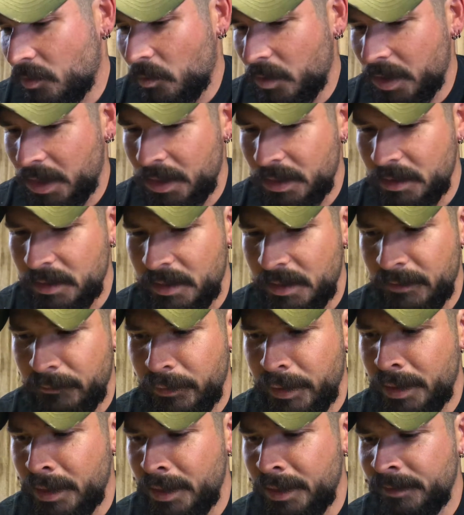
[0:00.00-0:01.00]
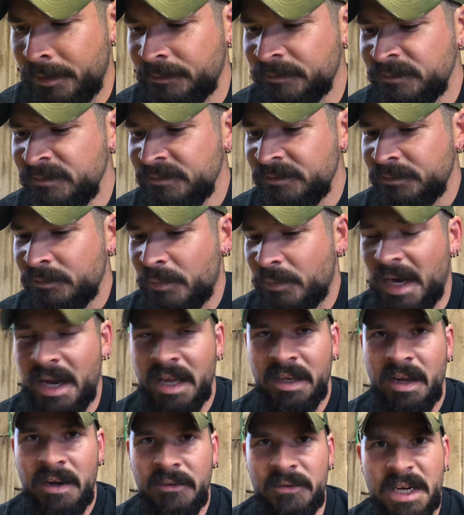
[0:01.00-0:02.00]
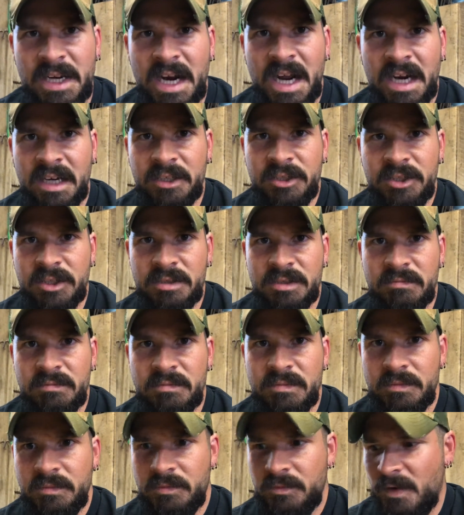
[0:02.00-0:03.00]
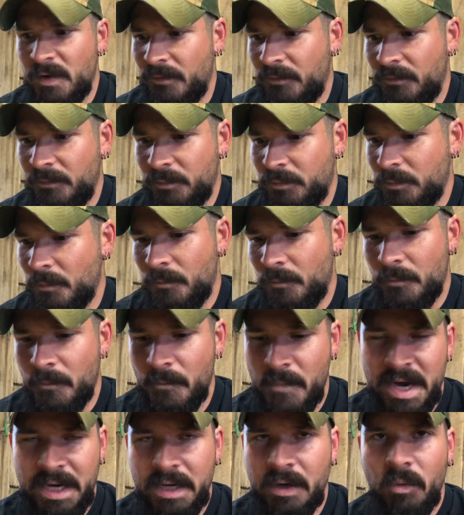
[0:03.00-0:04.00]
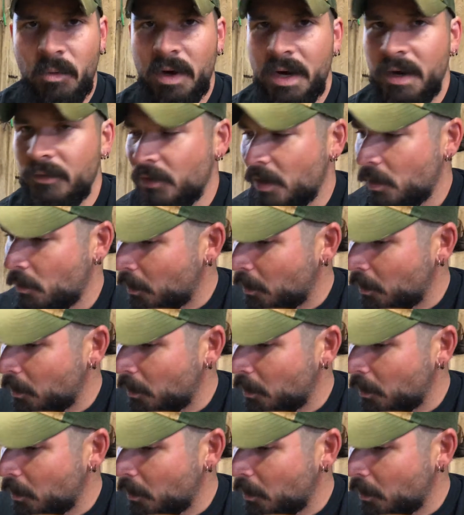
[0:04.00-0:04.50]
the wind and everything. But I loved it. I could just make it whatever